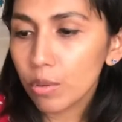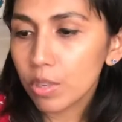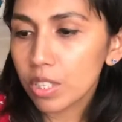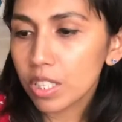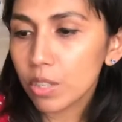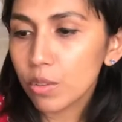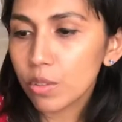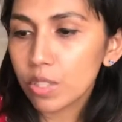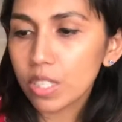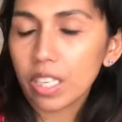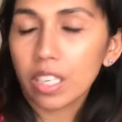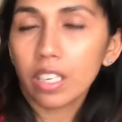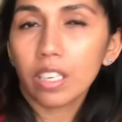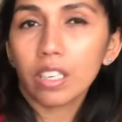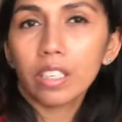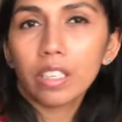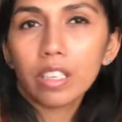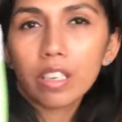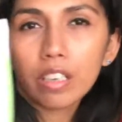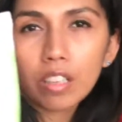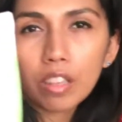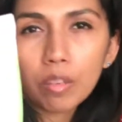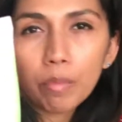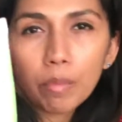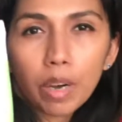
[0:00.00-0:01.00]
was using
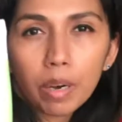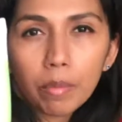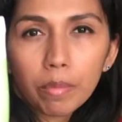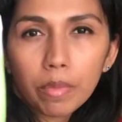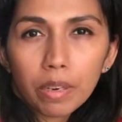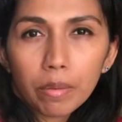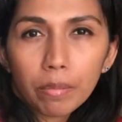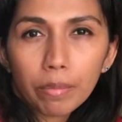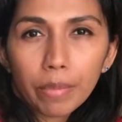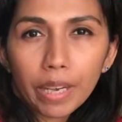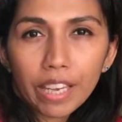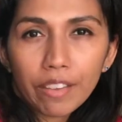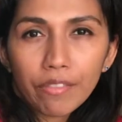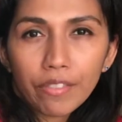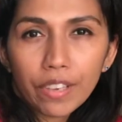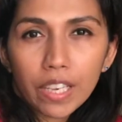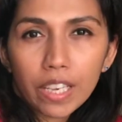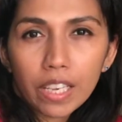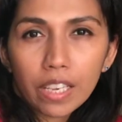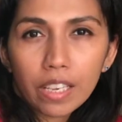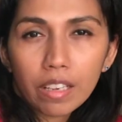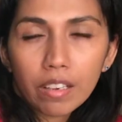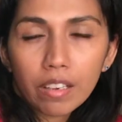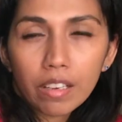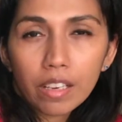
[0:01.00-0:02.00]
Earth Mama
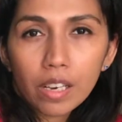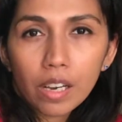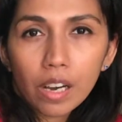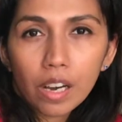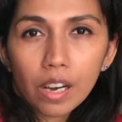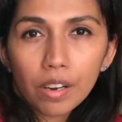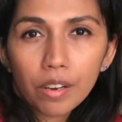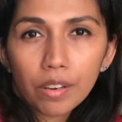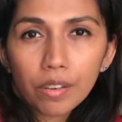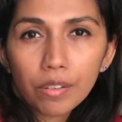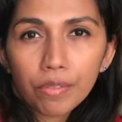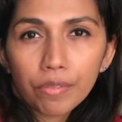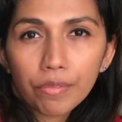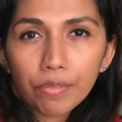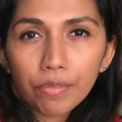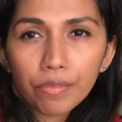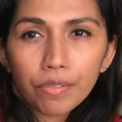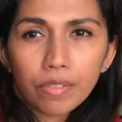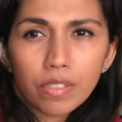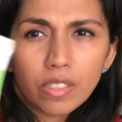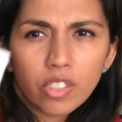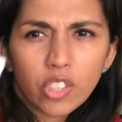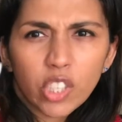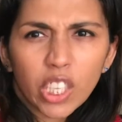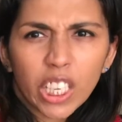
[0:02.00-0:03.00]
baby
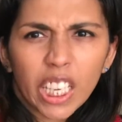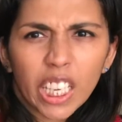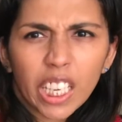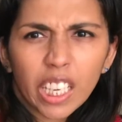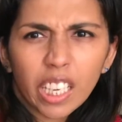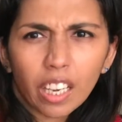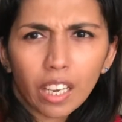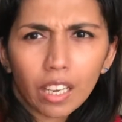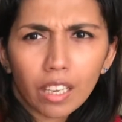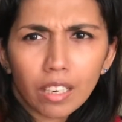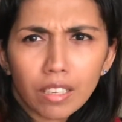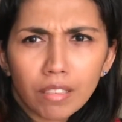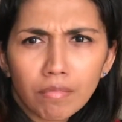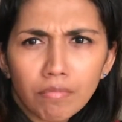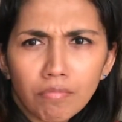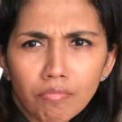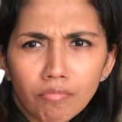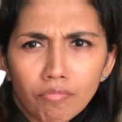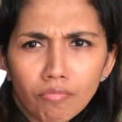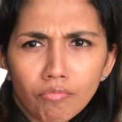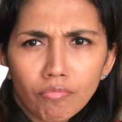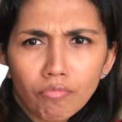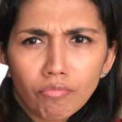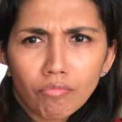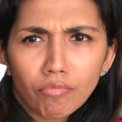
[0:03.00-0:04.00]
cheek and
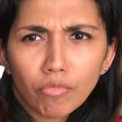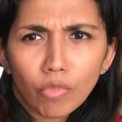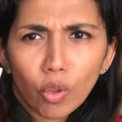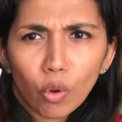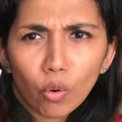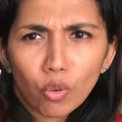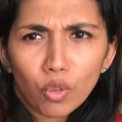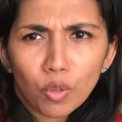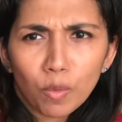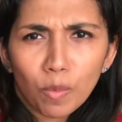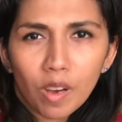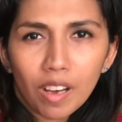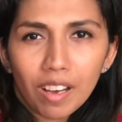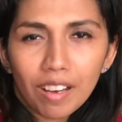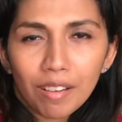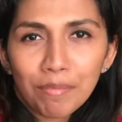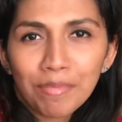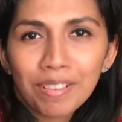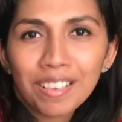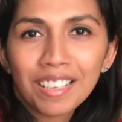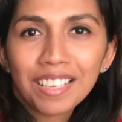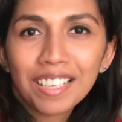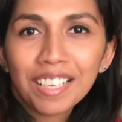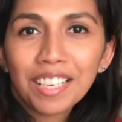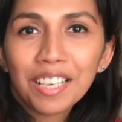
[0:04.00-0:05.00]
nose balm,
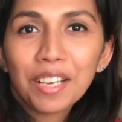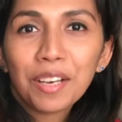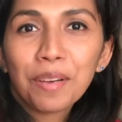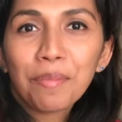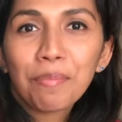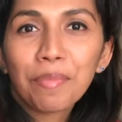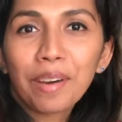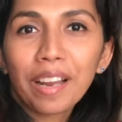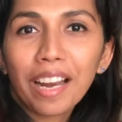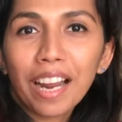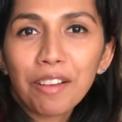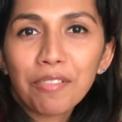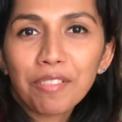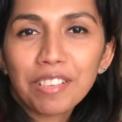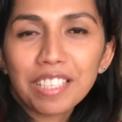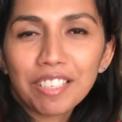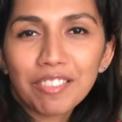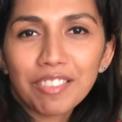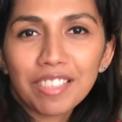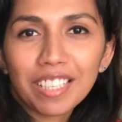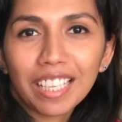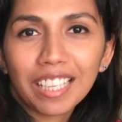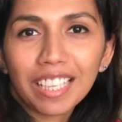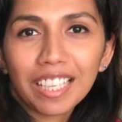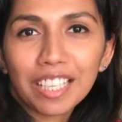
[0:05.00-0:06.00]
but I was
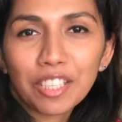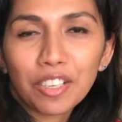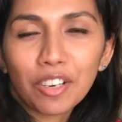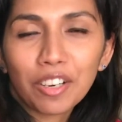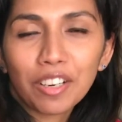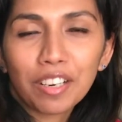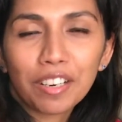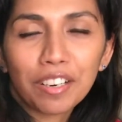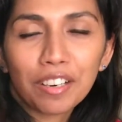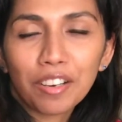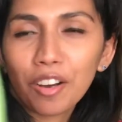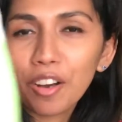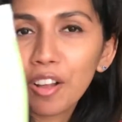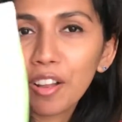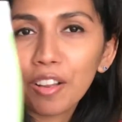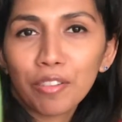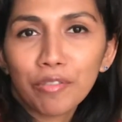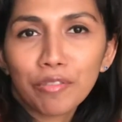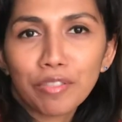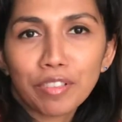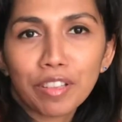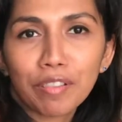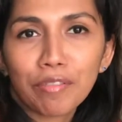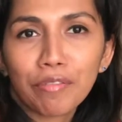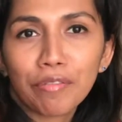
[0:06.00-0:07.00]
using this on her all
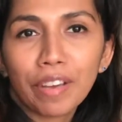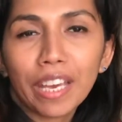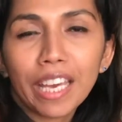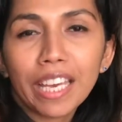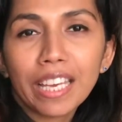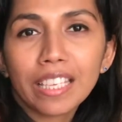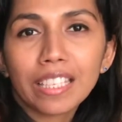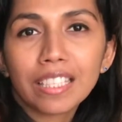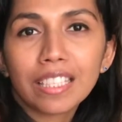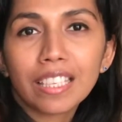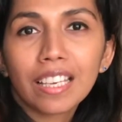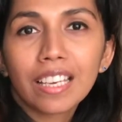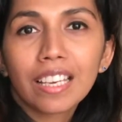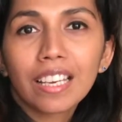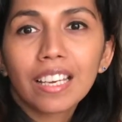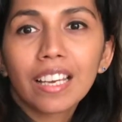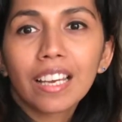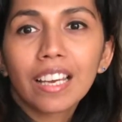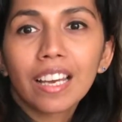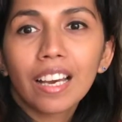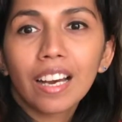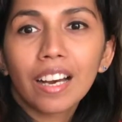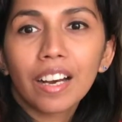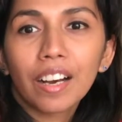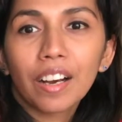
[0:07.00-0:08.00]
over the face,
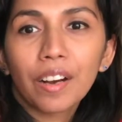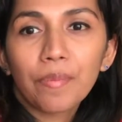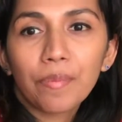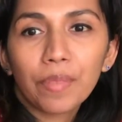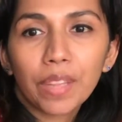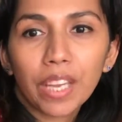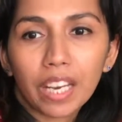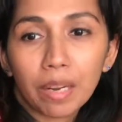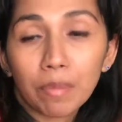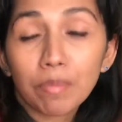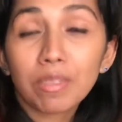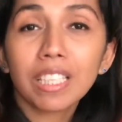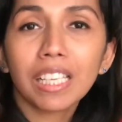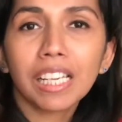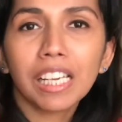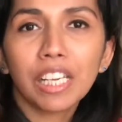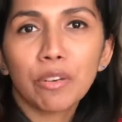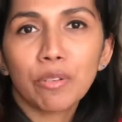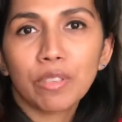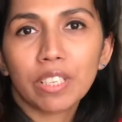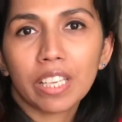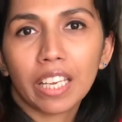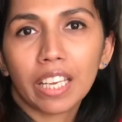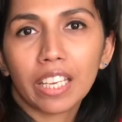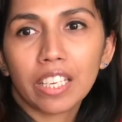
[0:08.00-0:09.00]
and I'm still
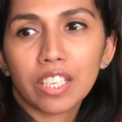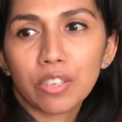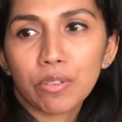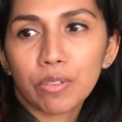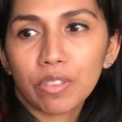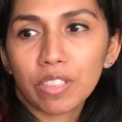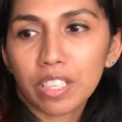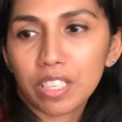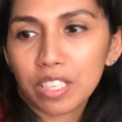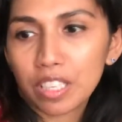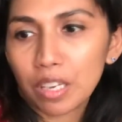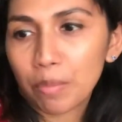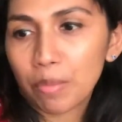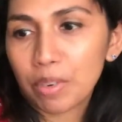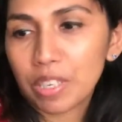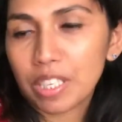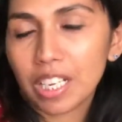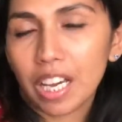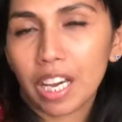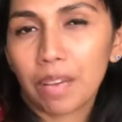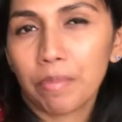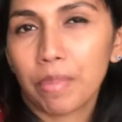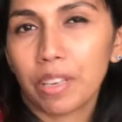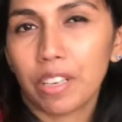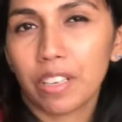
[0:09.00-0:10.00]
using it during the
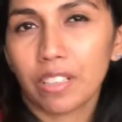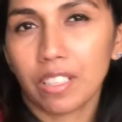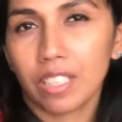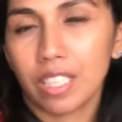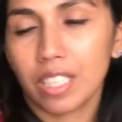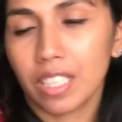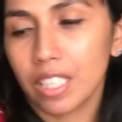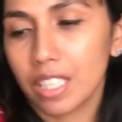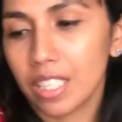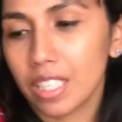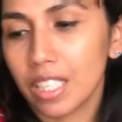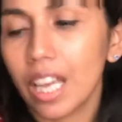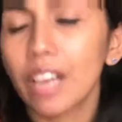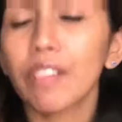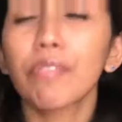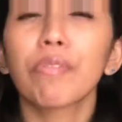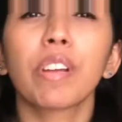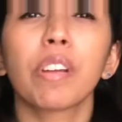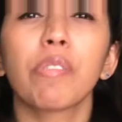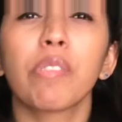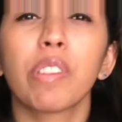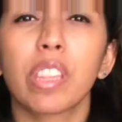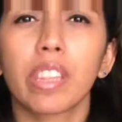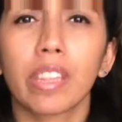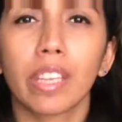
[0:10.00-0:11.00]
summertime because this is not
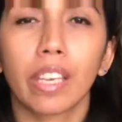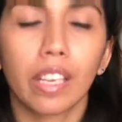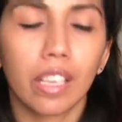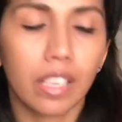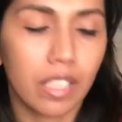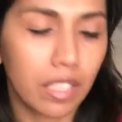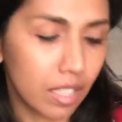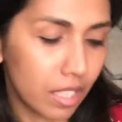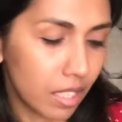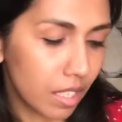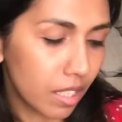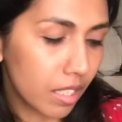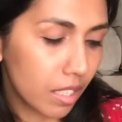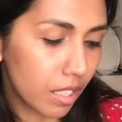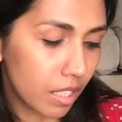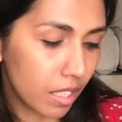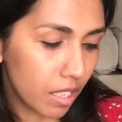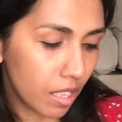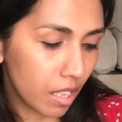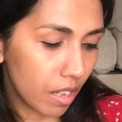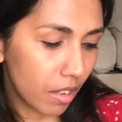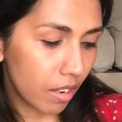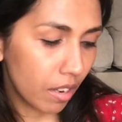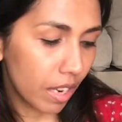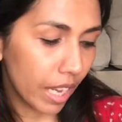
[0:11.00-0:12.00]
very thick. It's
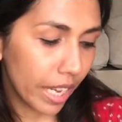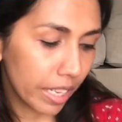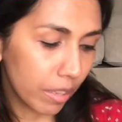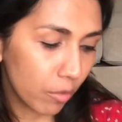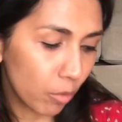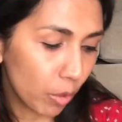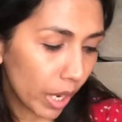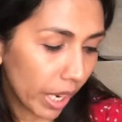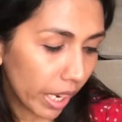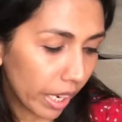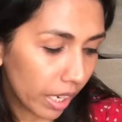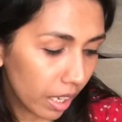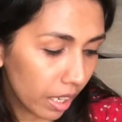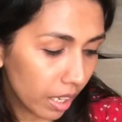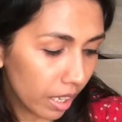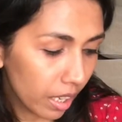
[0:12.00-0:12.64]
a lightweight